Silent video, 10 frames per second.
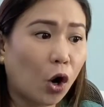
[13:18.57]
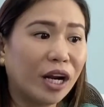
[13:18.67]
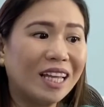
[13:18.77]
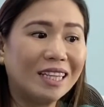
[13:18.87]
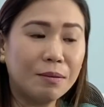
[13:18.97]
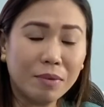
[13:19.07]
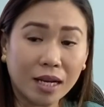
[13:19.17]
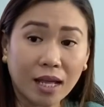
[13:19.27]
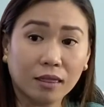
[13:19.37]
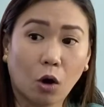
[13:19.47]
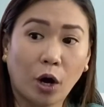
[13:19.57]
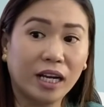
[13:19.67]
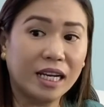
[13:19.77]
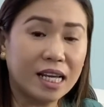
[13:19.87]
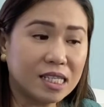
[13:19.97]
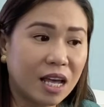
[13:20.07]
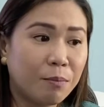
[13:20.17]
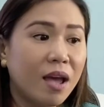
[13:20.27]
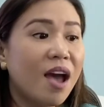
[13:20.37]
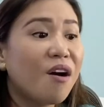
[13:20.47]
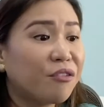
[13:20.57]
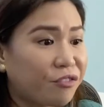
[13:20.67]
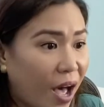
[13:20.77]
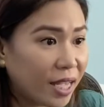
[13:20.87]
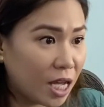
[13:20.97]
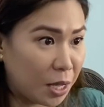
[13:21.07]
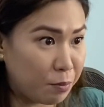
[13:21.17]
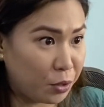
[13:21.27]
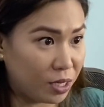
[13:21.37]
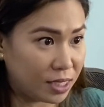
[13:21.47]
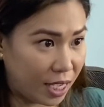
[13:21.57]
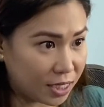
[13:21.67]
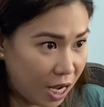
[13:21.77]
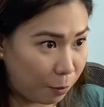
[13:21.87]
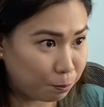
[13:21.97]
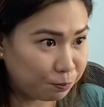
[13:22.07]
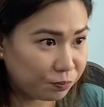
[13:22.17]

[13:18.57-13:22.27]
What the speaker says: or eliminate the organism via immunization.